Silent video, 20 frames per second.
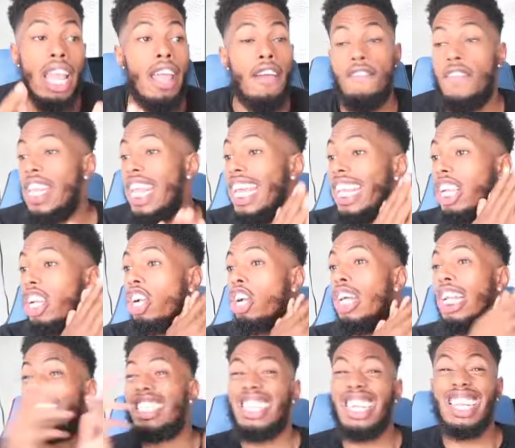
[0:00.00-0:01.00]
If it ain't a
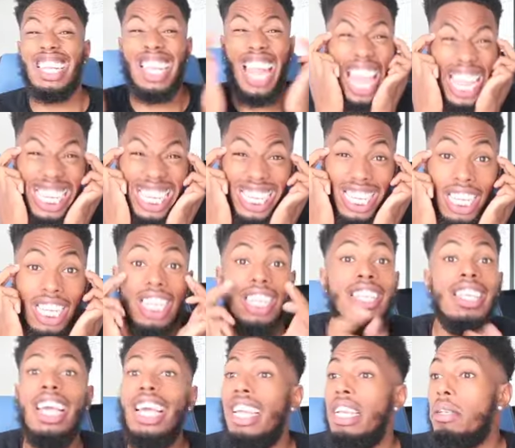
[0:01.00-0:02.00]
girl that you like,
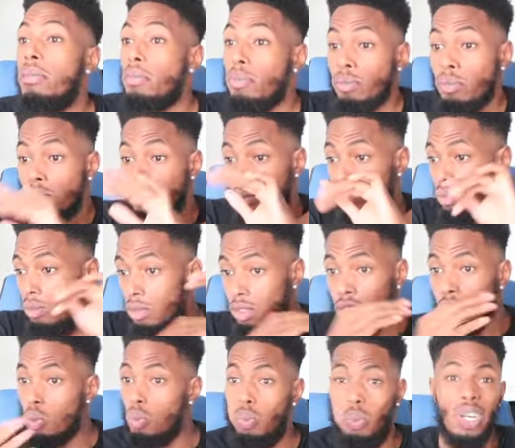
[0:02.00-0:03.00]
then
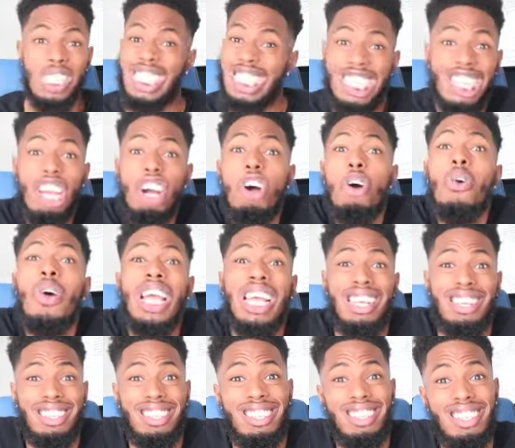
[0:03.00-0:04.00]
what you
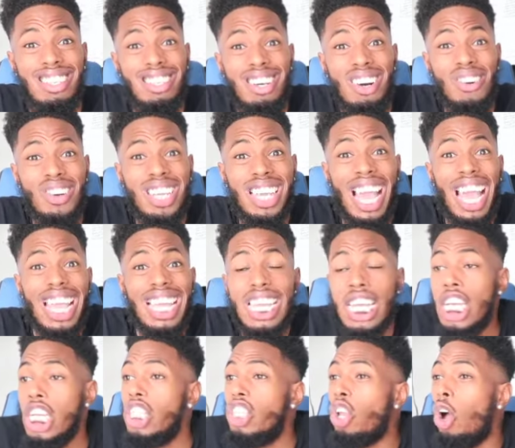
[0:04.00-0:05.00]
doing?
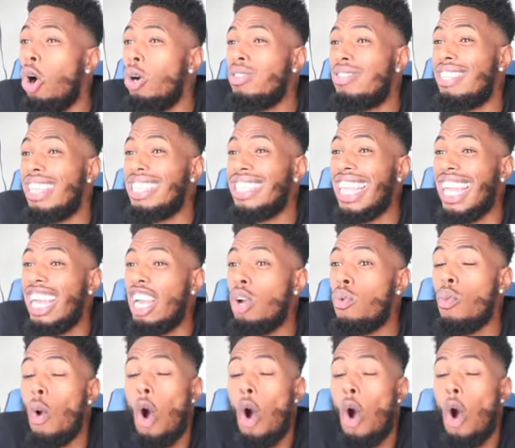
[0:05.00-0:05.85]
Okay? Don't sit there